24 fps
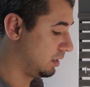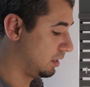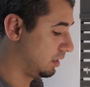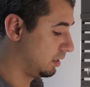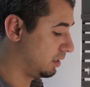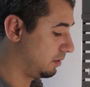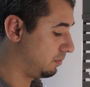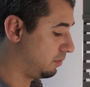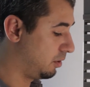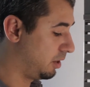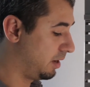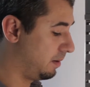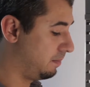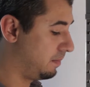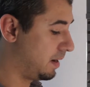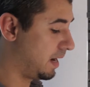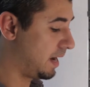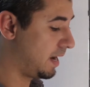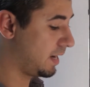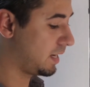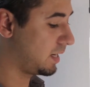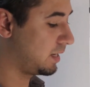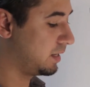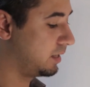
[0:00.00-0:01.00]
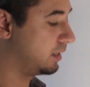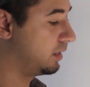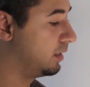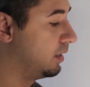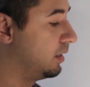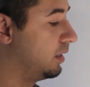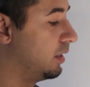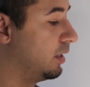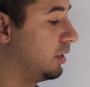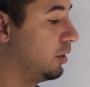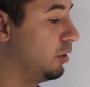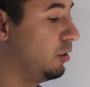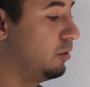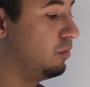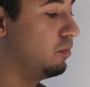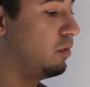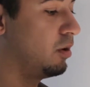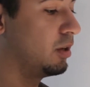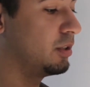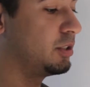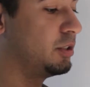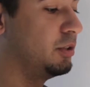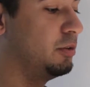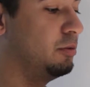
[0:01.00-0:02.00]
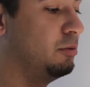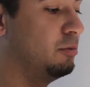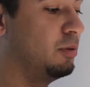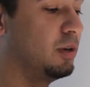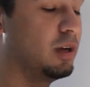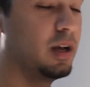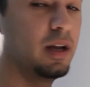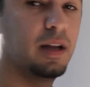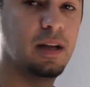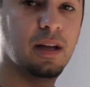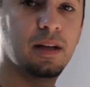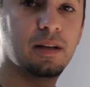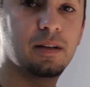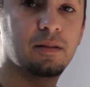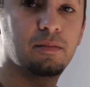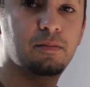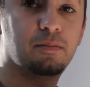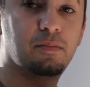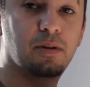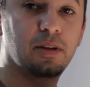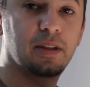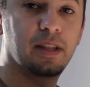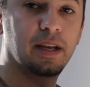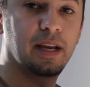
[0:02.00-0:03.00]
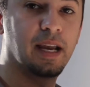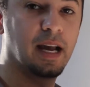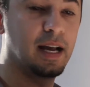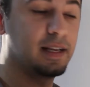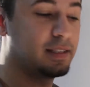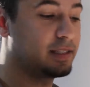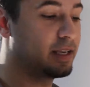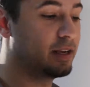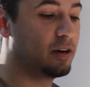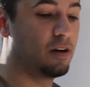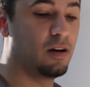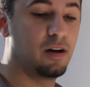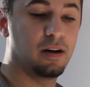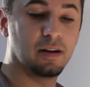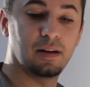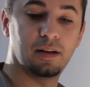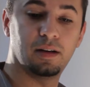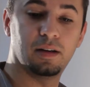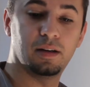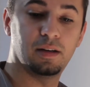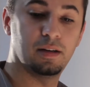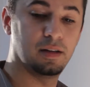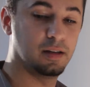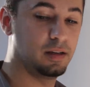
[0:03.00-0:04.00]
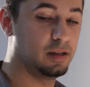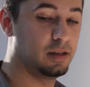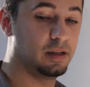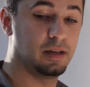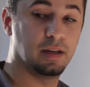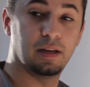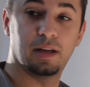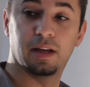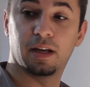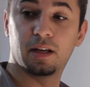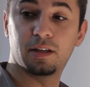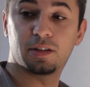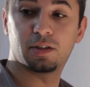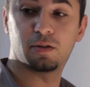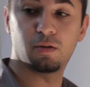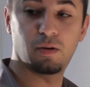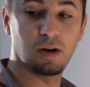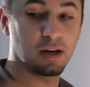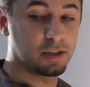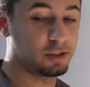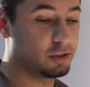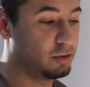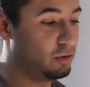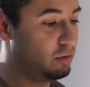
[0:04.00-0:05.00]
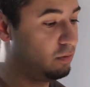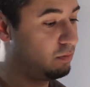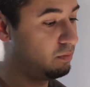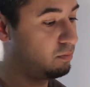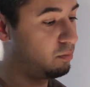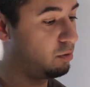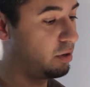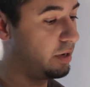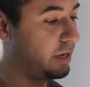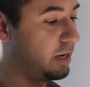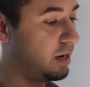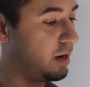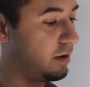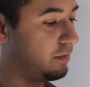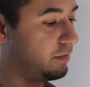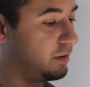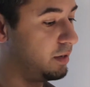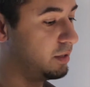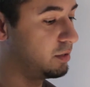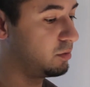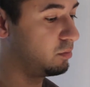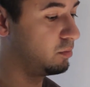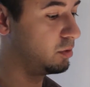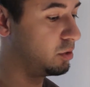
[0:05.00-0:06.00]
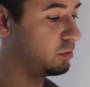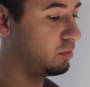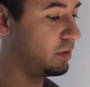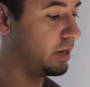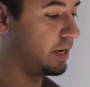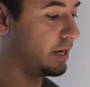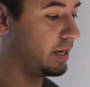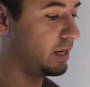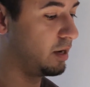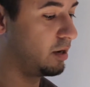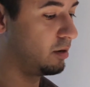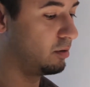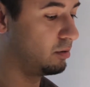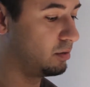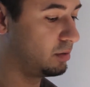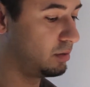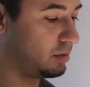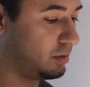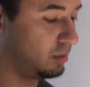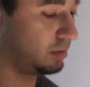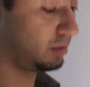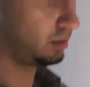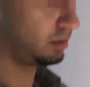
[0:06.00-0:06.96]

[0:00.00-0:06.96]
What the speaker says: To put it back, you'd want to put the gasket on. It's directional, pretty obvious which way it goes.